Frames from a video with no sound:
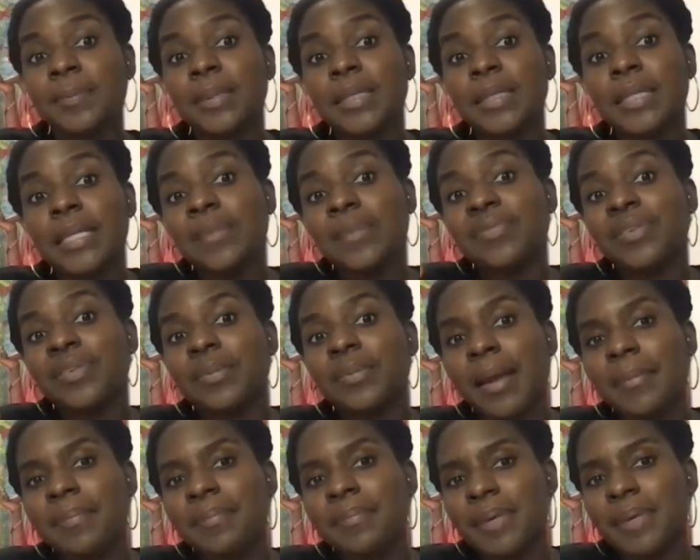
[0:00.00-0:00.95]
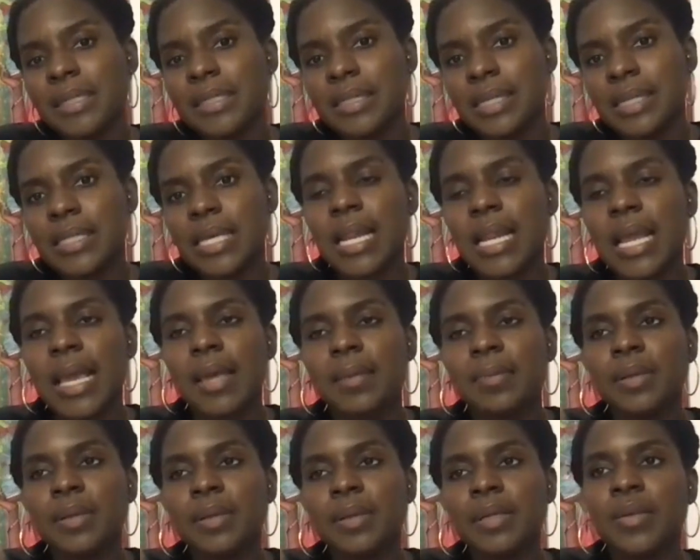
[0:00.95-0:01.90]
But I had belief in my
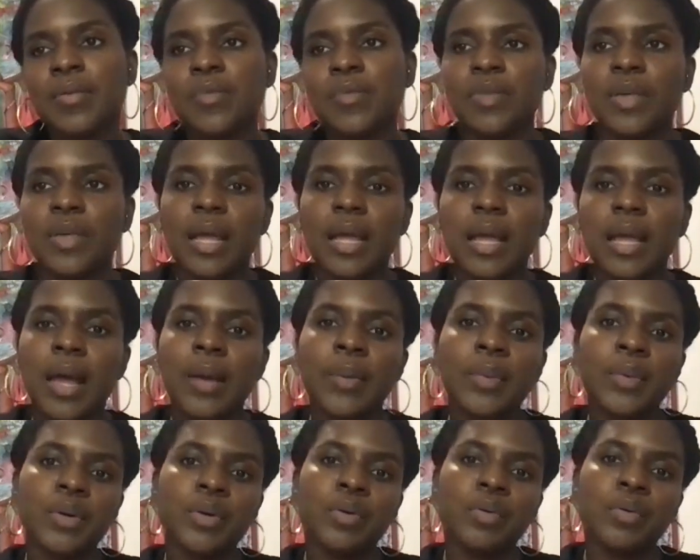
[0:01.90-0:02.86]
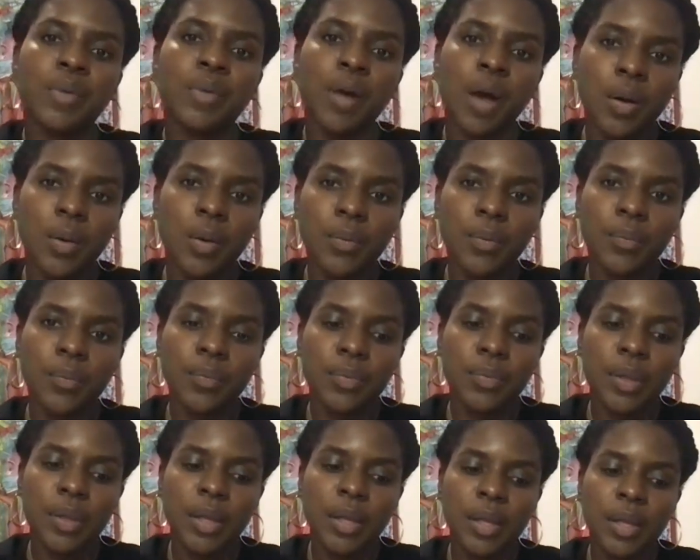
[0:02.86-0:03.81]
business and I had belief that I would
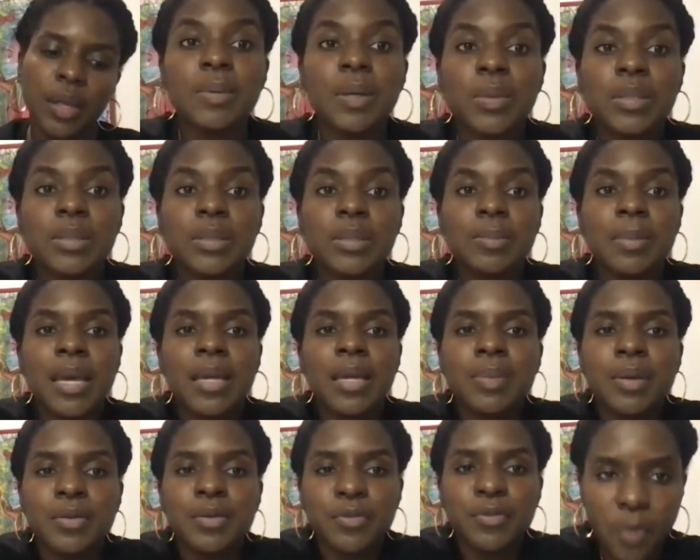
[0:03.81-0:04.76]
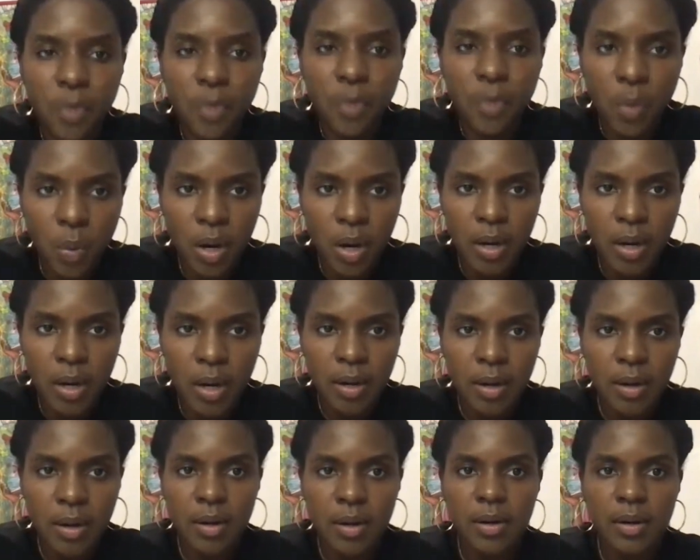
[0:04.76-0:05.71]
grow. The investment was made
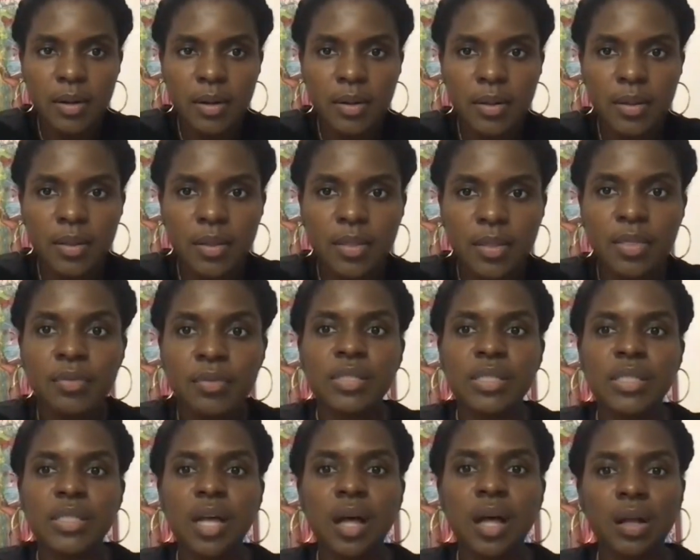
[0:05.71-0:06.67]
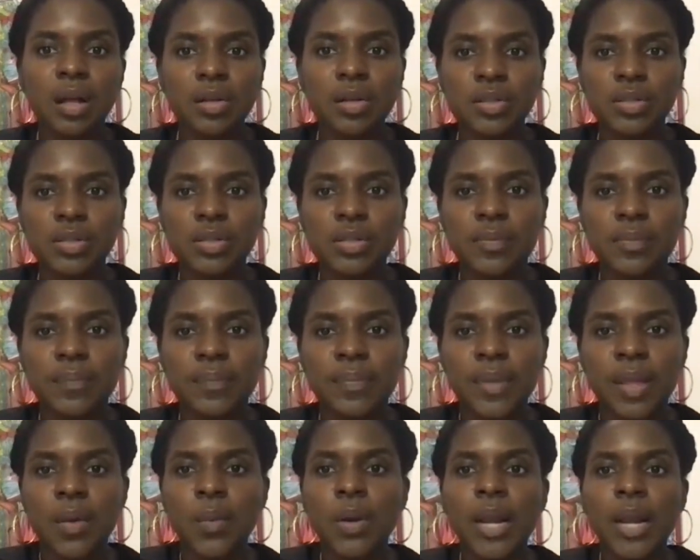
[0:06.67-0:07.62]
before the
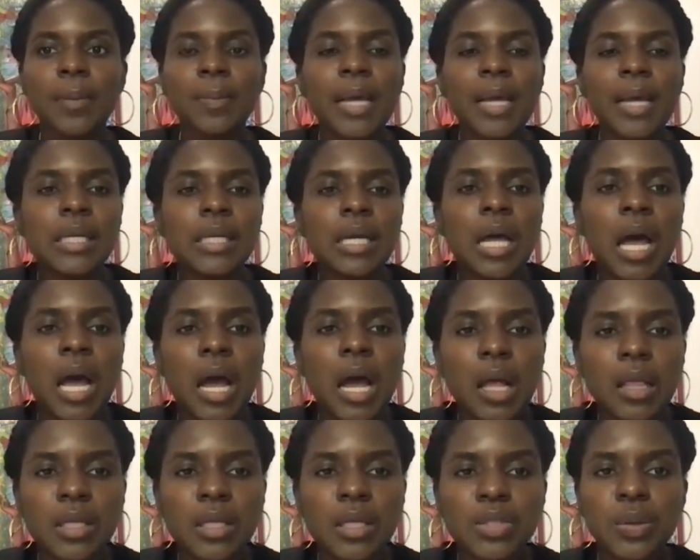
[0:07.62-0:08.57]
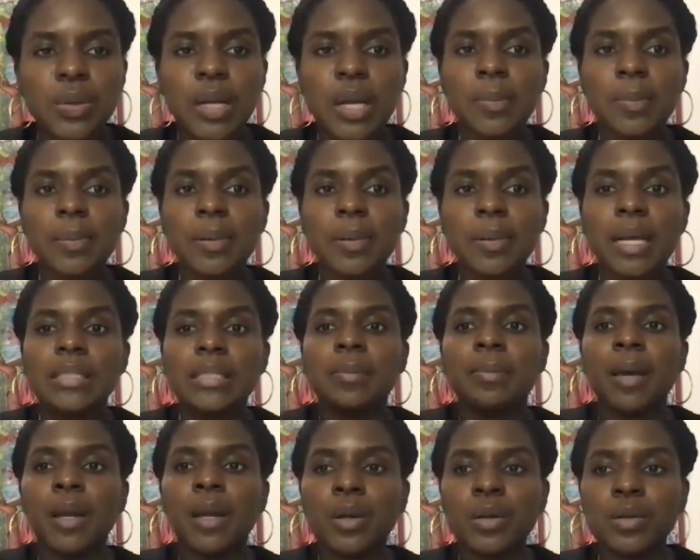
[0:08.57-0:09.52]
results. When I applied to
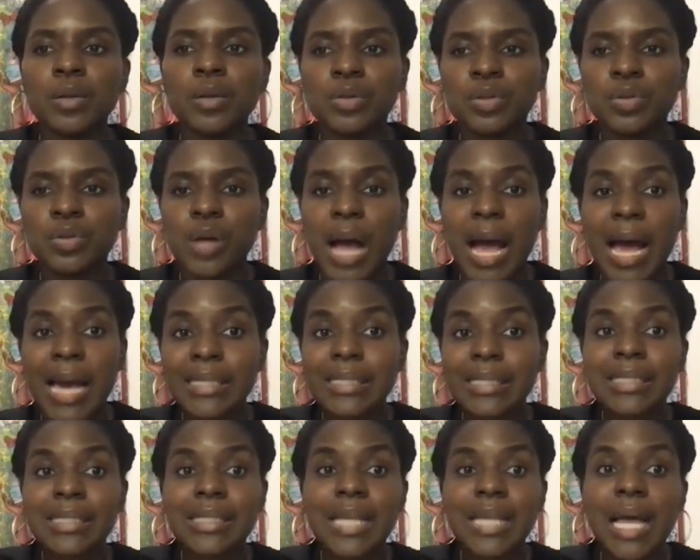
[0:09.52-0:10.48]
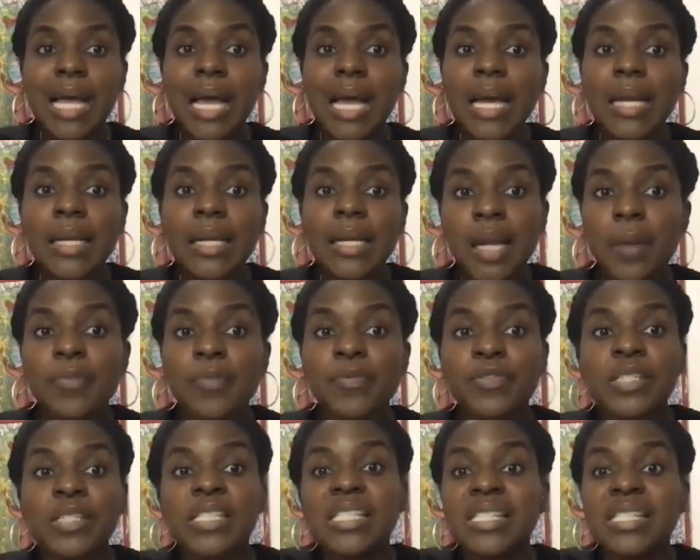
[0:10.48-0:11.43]
college, when I applied to medical school, I signed